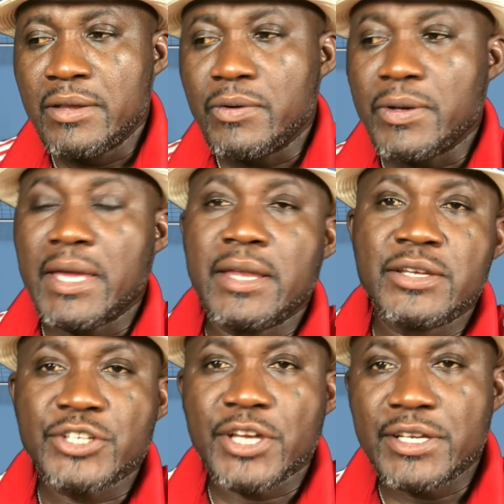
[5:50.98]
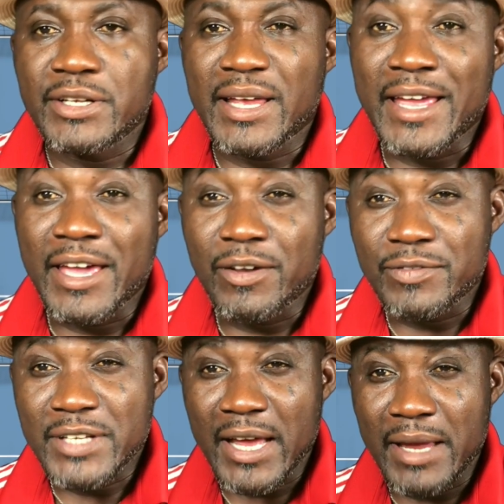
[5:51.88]
You get a schedule ahead
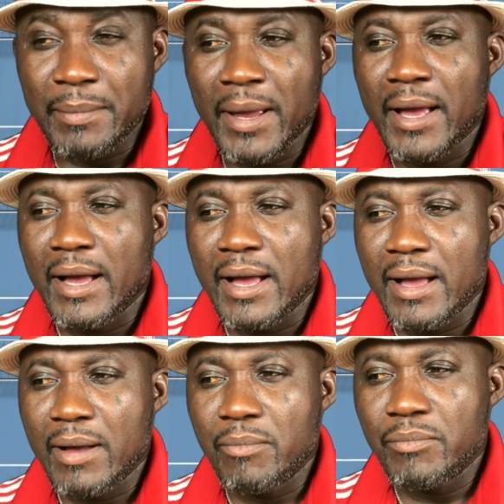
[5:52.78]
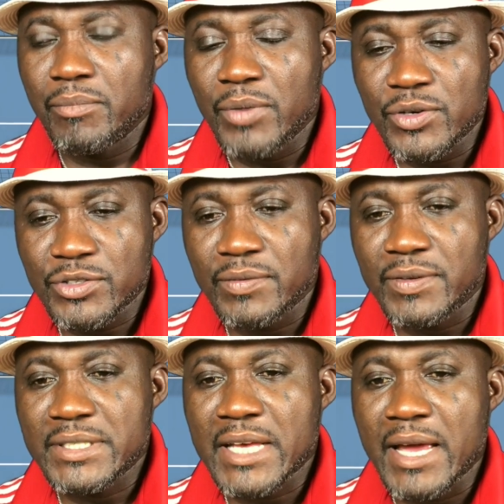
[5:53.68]
of time. Most of
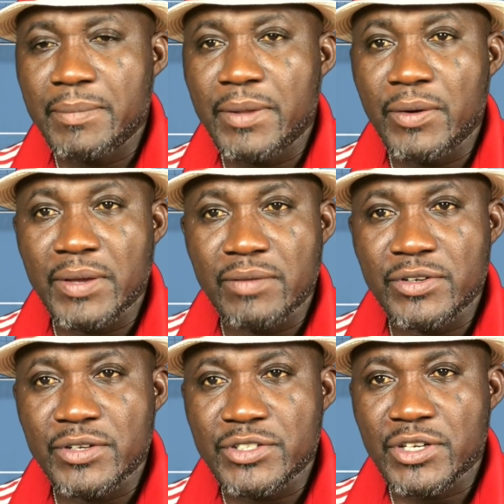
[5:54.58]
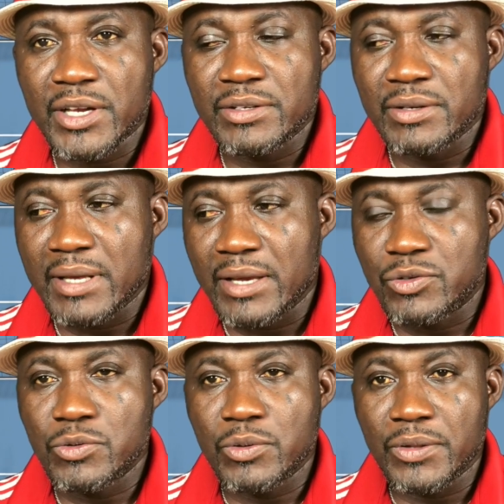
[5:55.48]
the time they will give you the schedule like
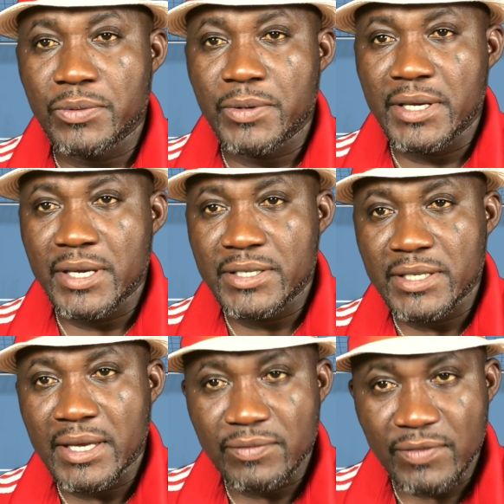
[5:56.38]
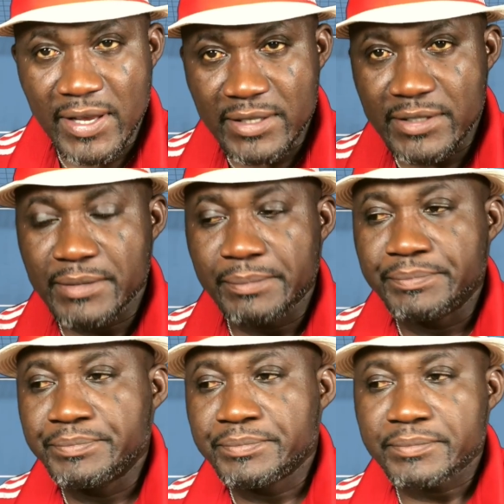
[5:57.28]
2 or 3 days in advance,
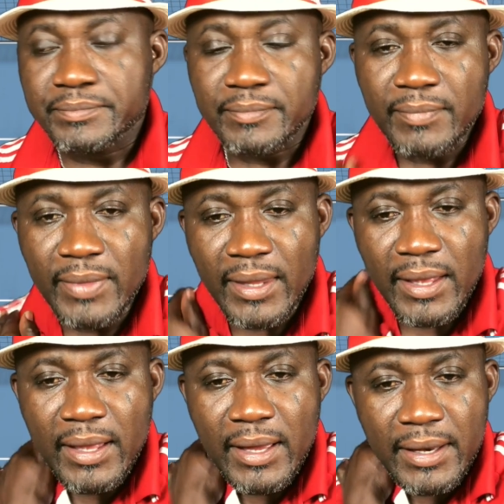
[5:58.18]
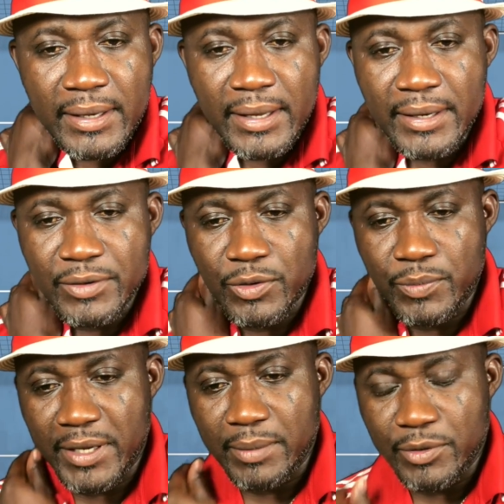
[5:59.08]
and then you'll
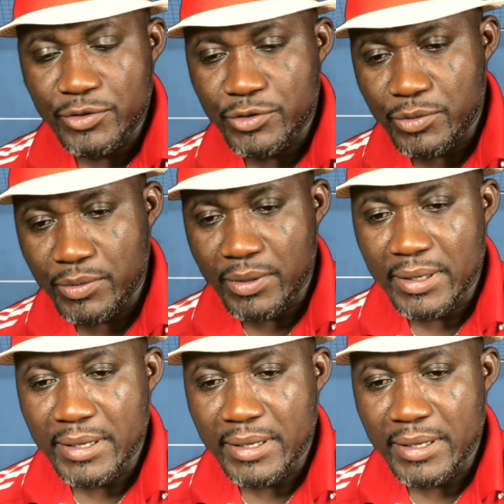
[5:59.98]
be able to